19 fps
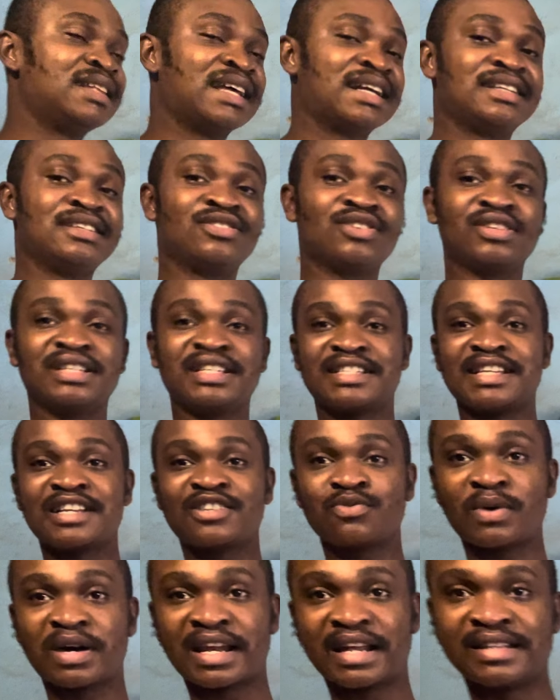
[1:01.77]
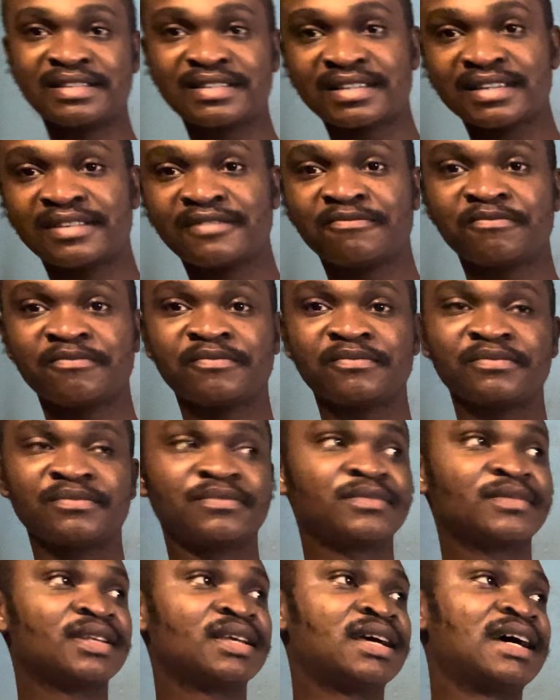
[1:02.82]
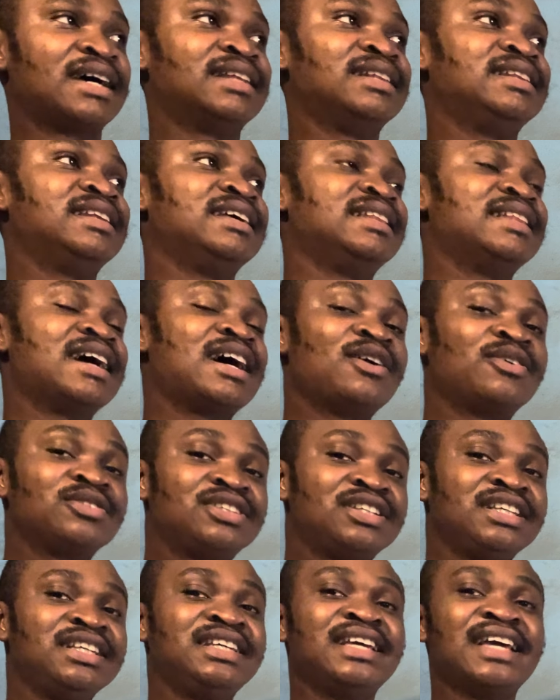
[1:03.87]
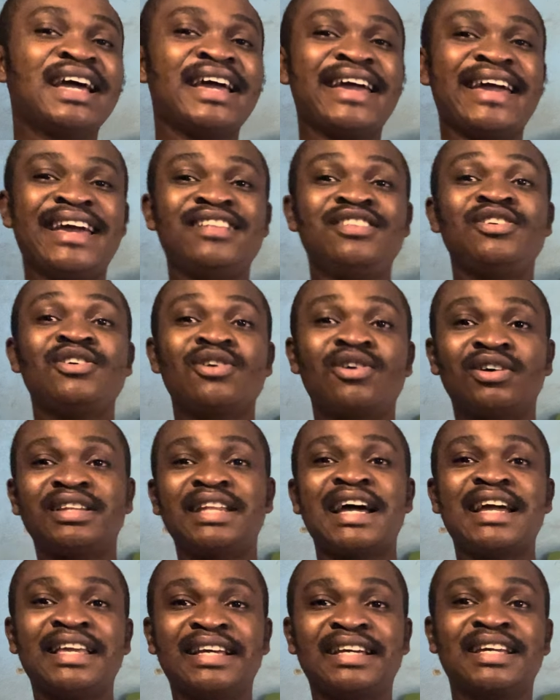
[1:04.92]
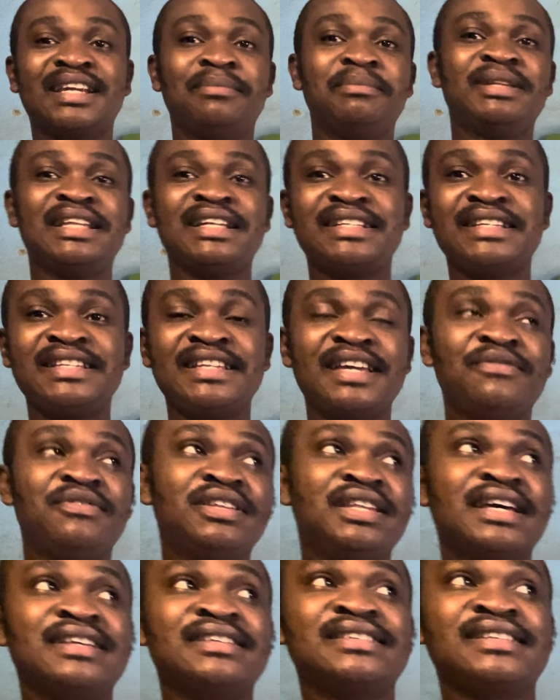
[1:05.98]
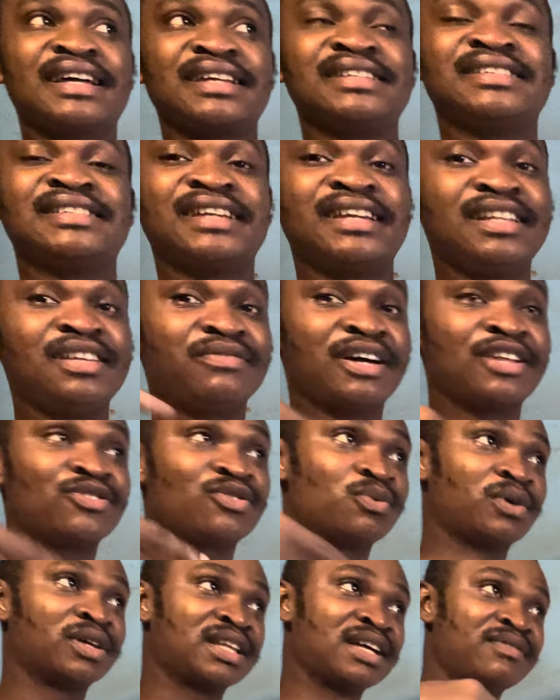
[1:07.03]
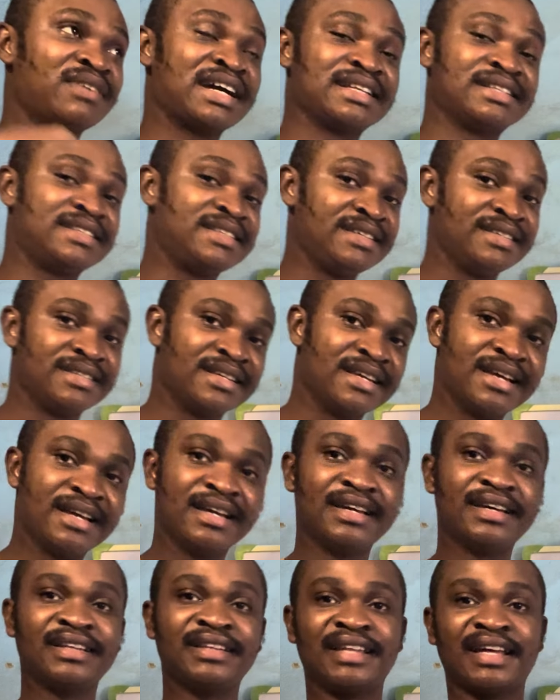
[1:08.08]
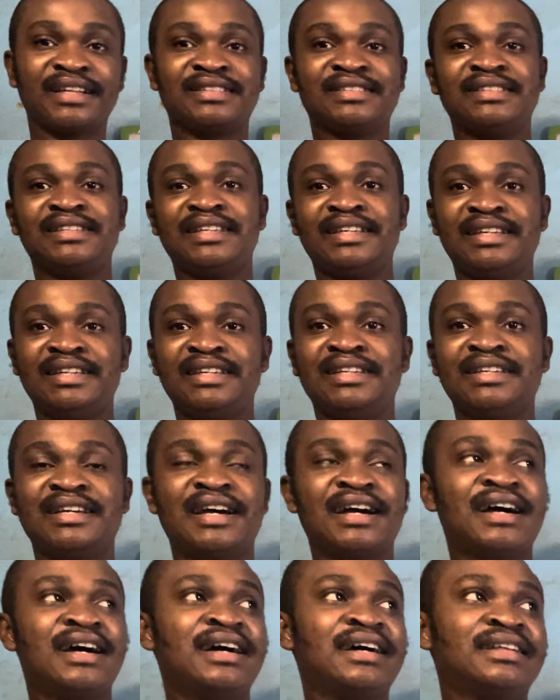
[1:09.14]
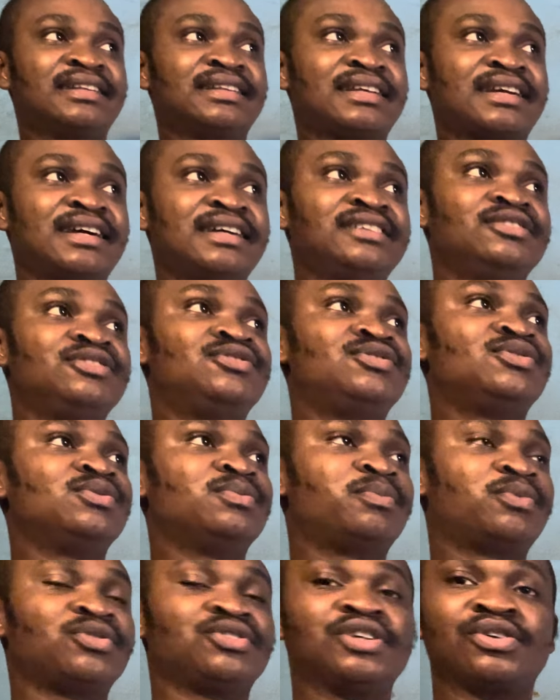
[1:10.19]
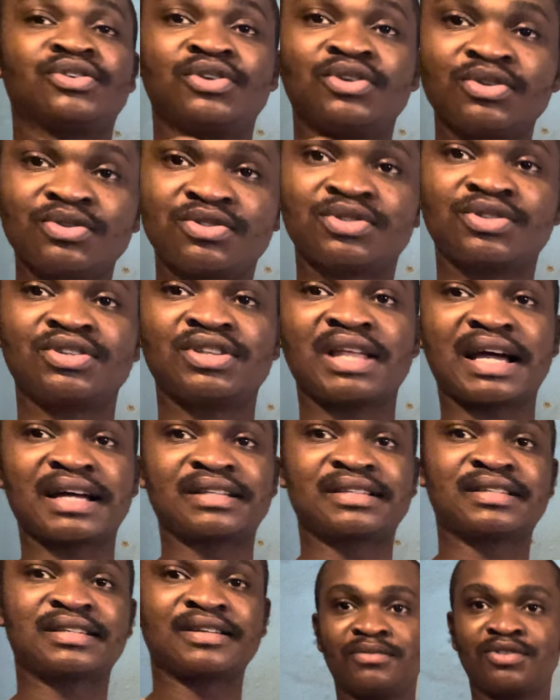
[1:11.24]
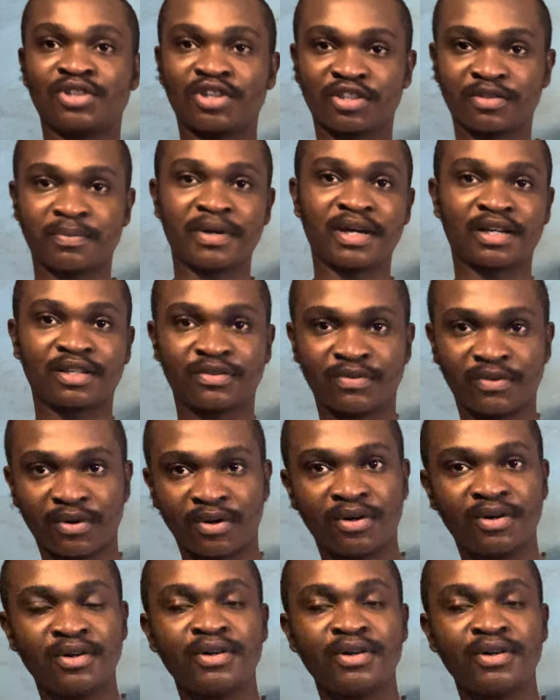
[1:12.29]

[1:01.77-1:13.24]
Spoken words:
that is on the search warrant, and they now see any other incriminating evidence that is relevant to whatever it is that they are trying to prosecute that suspect for,